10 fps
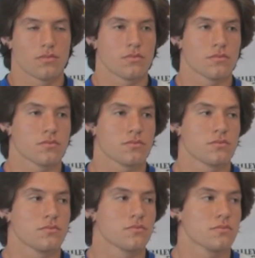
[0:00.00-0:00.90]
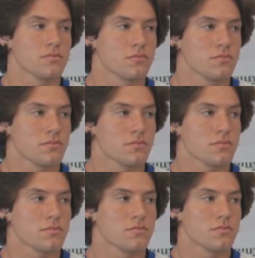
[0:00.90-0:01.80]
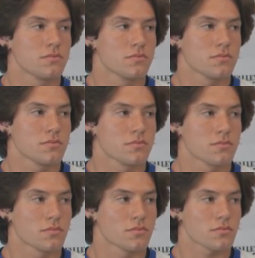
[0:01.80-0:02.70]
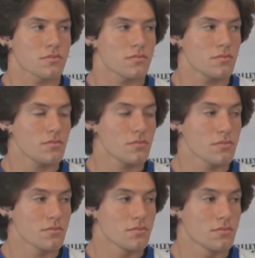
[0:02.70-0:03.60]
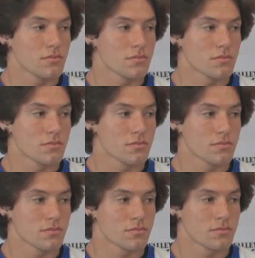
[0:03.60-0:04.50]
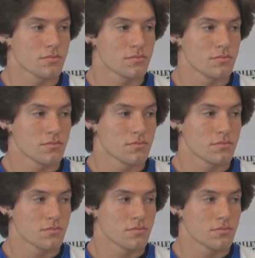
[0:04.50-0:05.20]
No words are spoken by the person on screen.